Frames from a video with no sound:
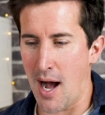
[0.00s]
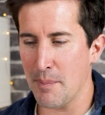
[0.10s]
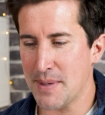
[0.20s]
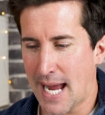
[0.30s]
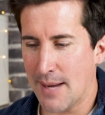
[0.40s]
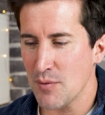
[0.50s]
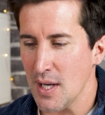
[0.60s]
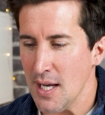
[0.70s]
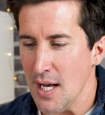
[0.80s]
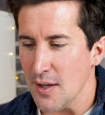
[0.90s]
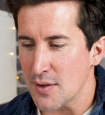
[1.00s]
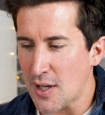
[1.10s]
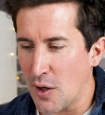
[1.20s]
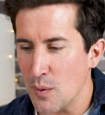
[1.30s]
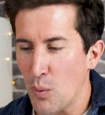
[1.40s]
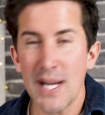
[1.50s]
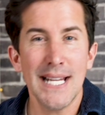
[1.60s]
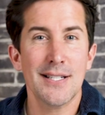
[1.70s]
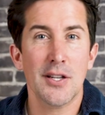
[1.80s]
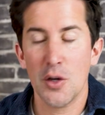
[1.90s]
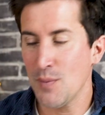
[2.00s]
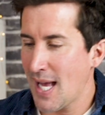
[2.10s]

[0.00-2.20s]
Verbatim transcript: update. So what you need to do